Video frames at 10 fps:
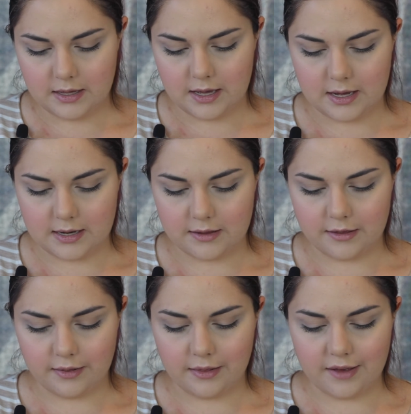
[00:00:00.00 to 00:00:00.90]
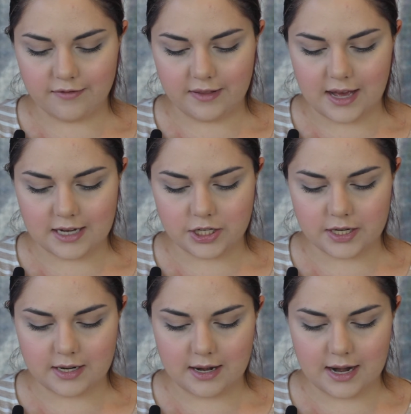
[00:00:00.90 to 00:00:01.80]
and the left lash
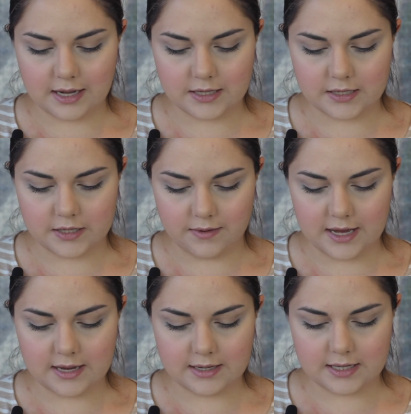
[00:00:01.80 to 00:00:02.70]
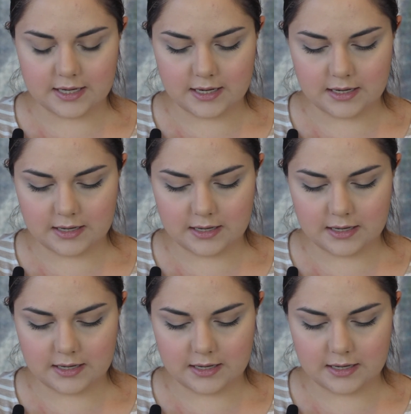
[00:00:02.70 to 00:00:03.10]
next to it.